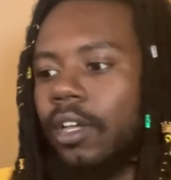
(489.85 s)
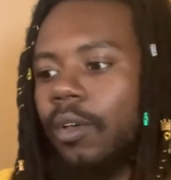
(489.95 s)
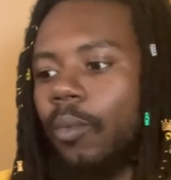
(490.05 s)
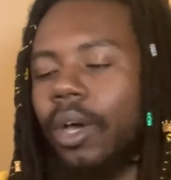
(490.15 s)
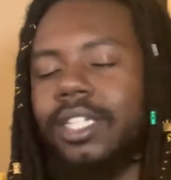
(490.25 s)

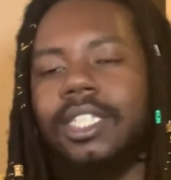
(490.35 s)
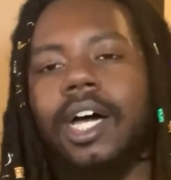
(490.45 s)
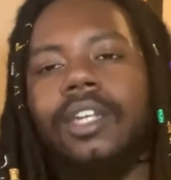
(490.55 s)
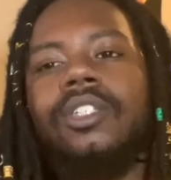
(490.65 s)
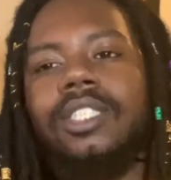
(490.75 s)
wanting to
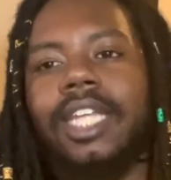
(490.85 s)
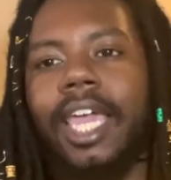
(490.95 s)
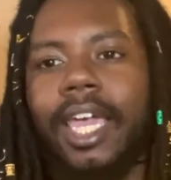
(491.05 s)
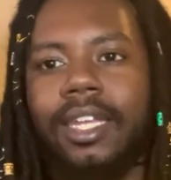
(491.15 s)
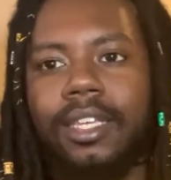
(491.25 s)

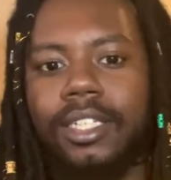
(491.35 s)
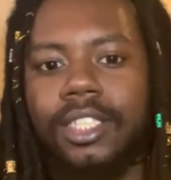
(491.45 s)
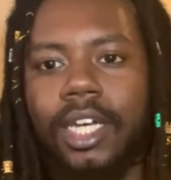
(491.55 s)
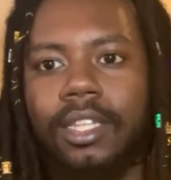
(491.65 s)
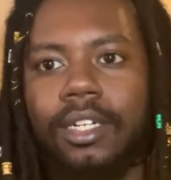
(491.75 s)
understand each
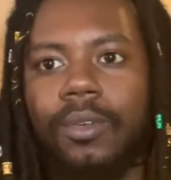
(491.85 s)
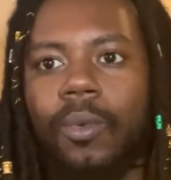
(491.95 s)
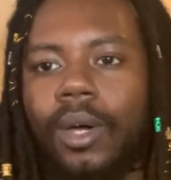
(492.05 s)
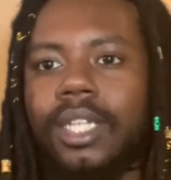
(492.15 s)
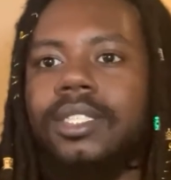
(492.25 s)
other,
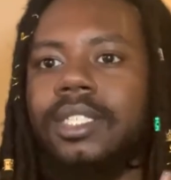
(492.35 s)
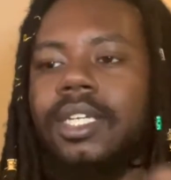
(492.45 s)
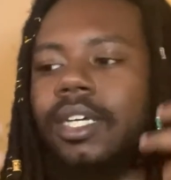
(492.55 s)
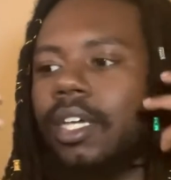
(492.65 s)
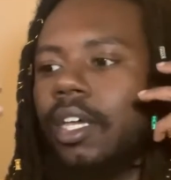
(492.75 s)
wanting to